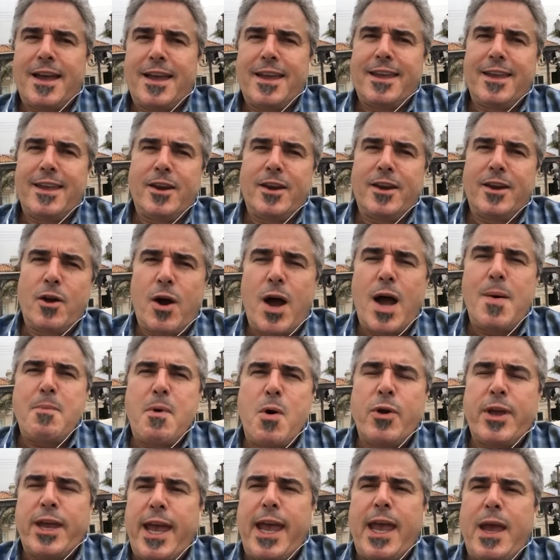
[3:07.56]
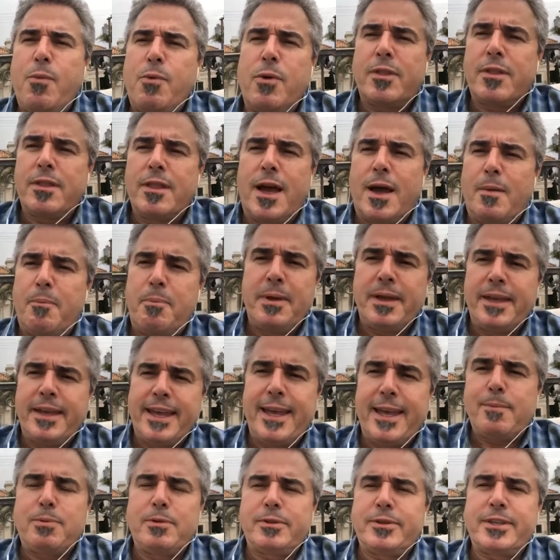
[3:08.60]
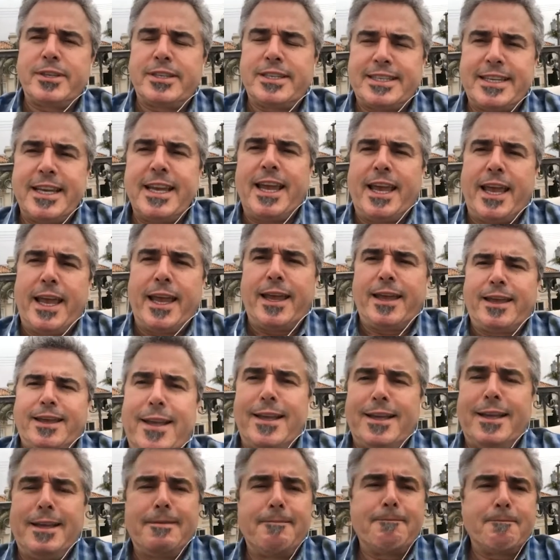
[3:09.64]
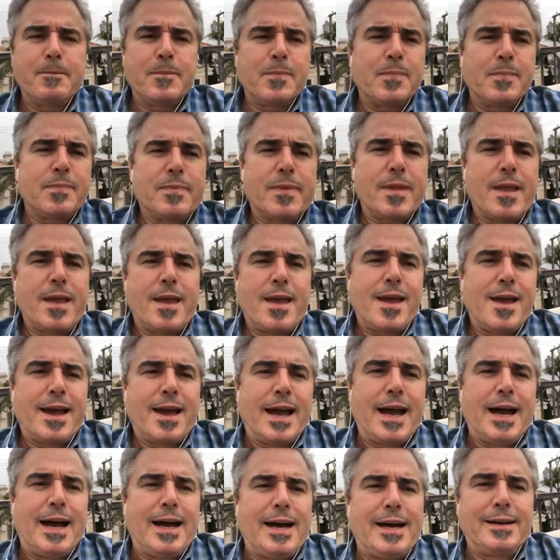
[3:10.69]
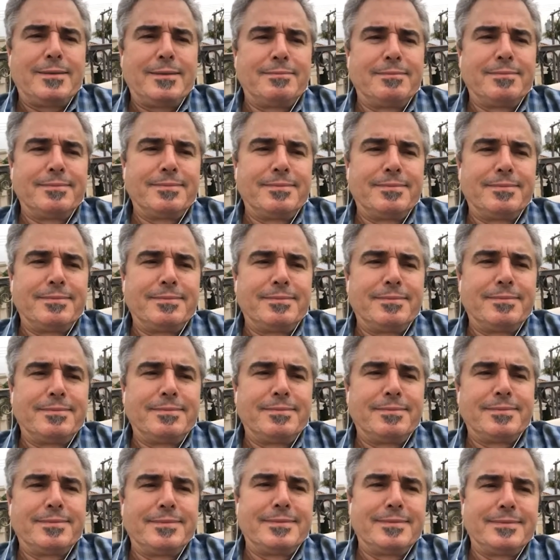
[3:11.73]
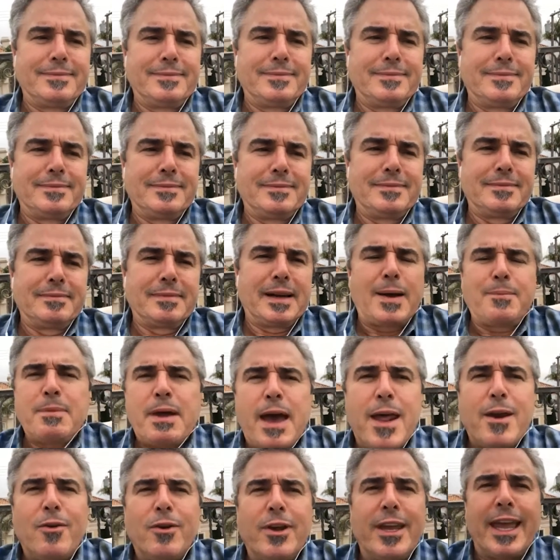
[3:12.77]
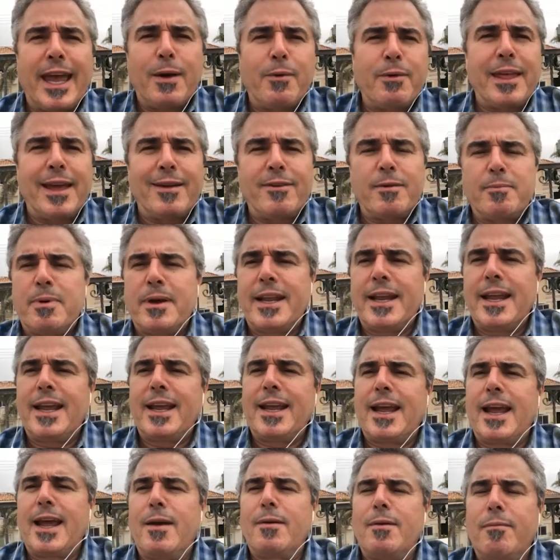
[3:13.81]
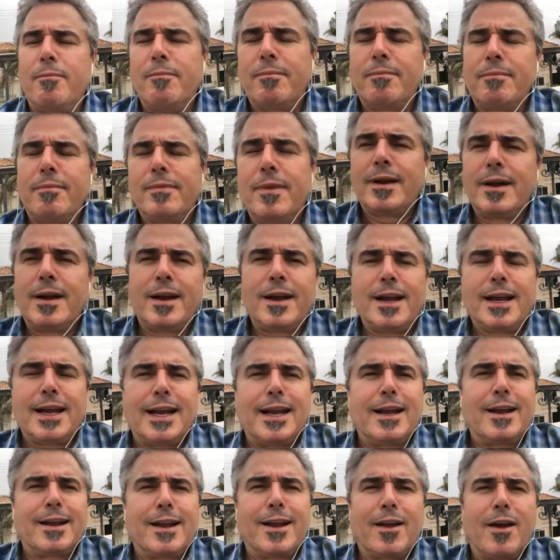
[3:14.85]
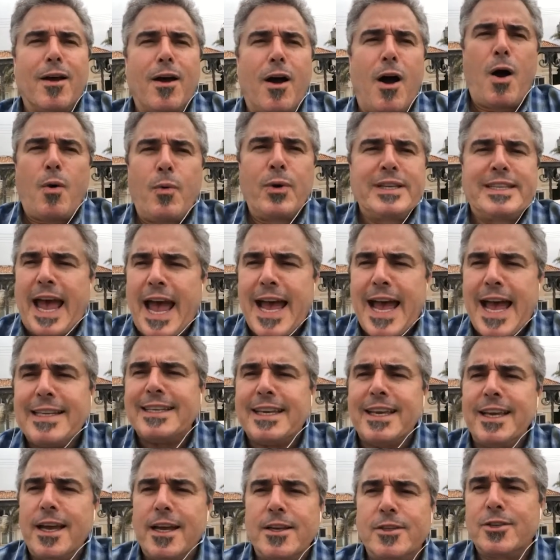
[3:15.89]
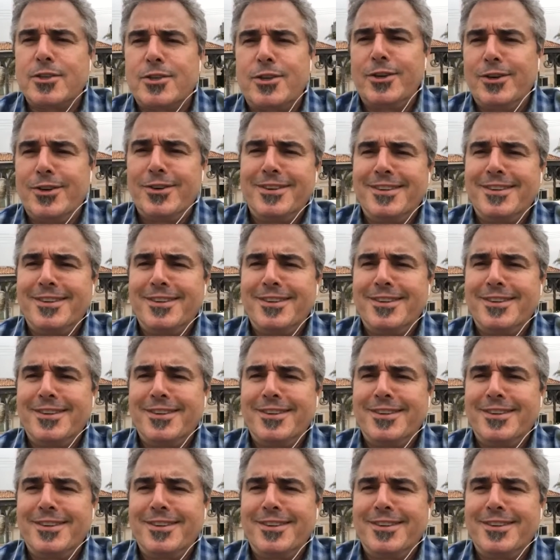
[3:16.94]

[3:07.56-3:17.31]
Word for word: you know, I'm okay with not being able to sing. Um, I'm not okay with everybody always asking us to.